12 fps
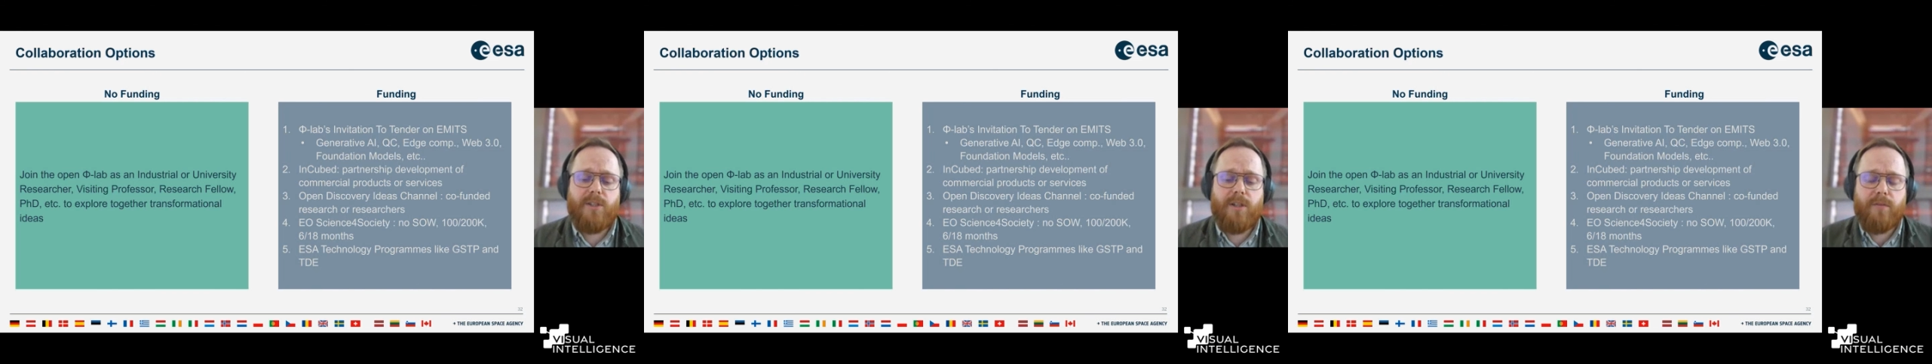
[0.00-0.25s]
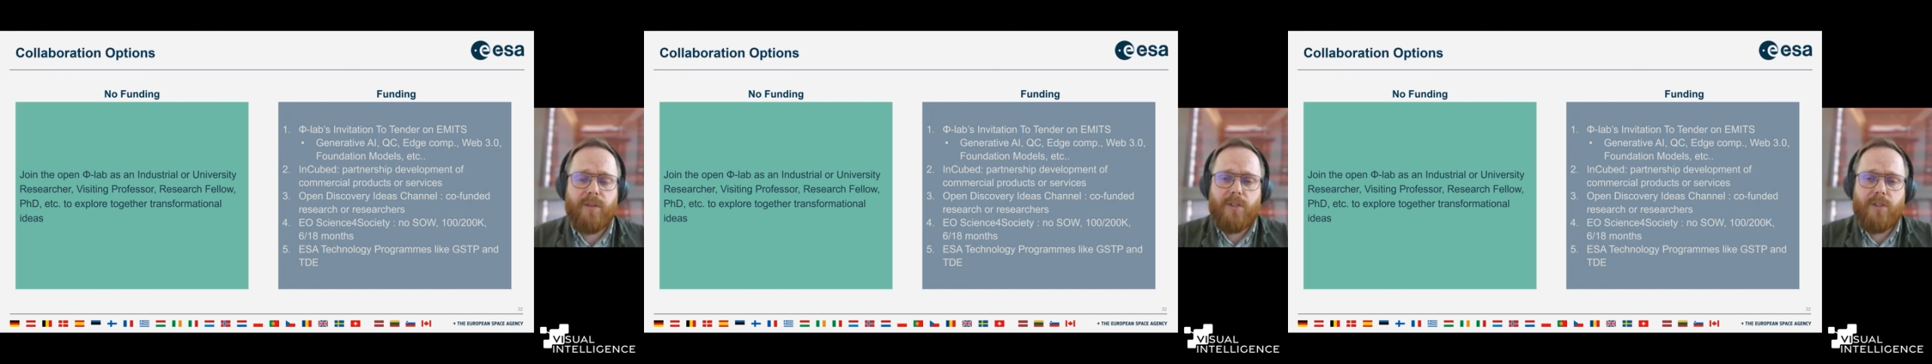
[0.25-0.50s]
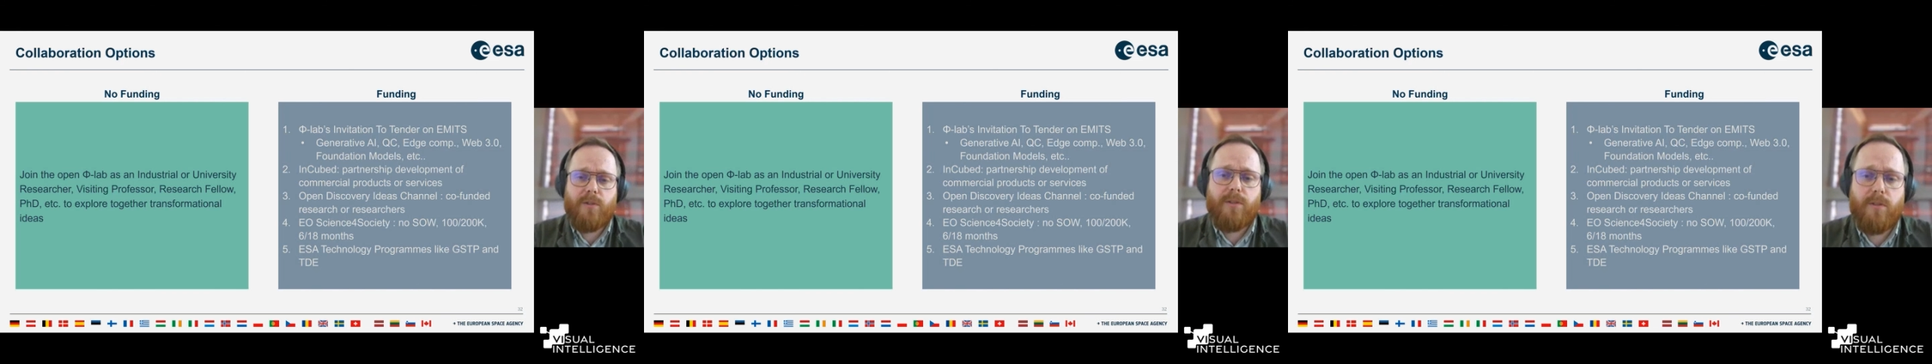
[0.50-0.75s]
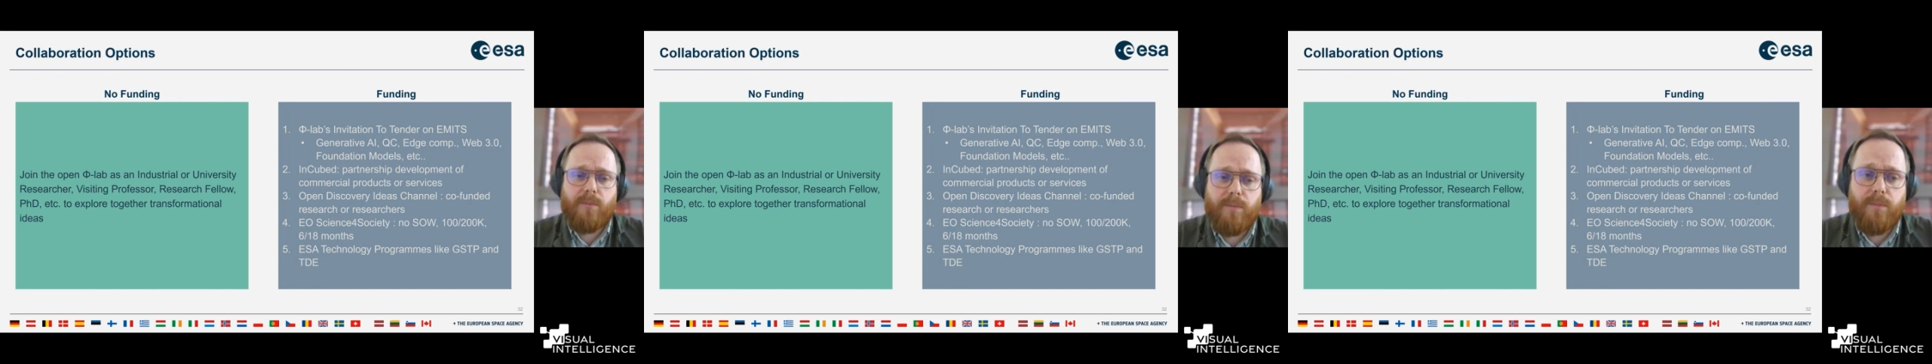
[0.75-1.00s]
ton of
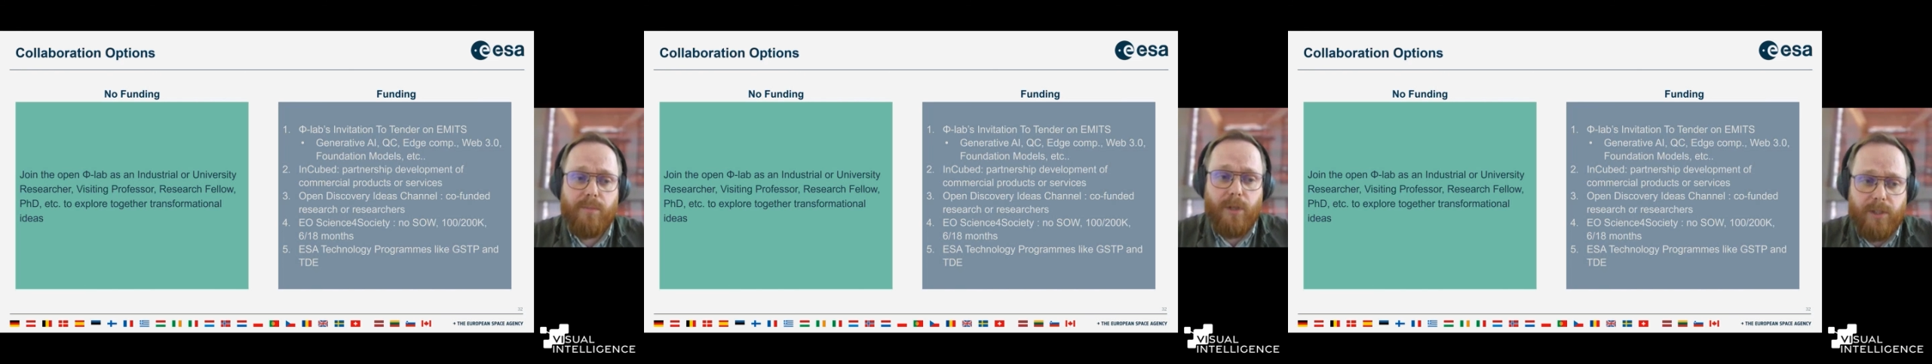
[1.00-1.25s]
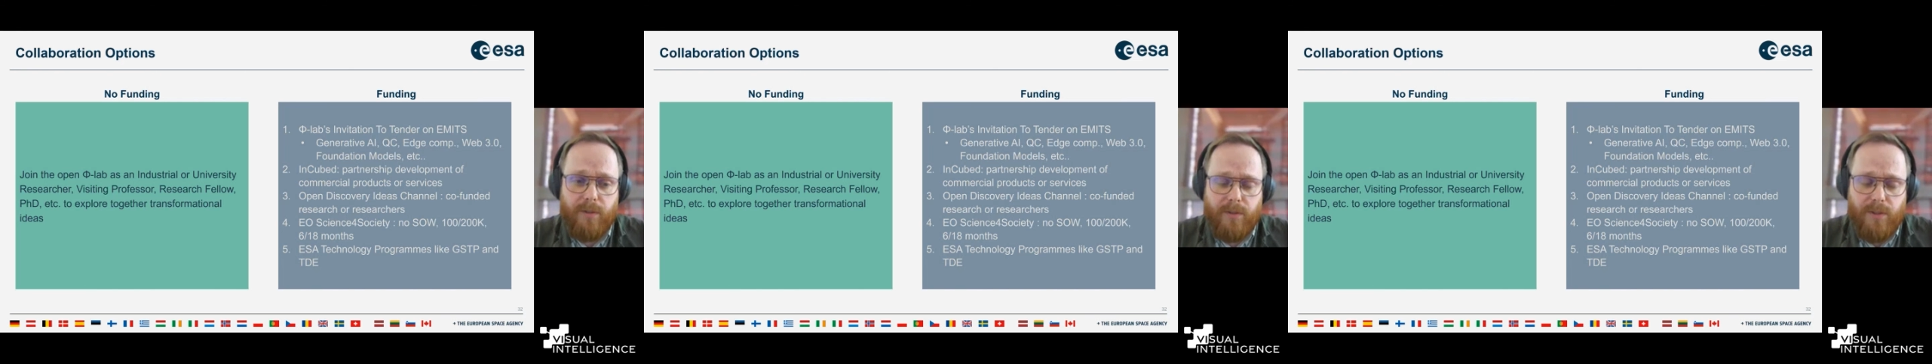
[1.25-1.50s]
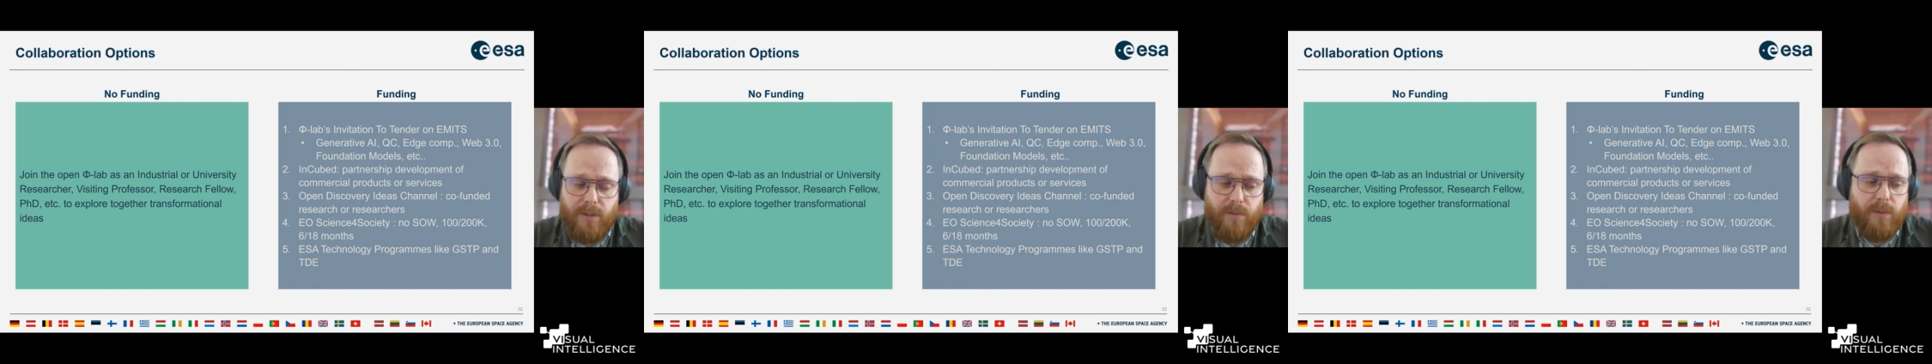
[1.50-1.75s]
external partners.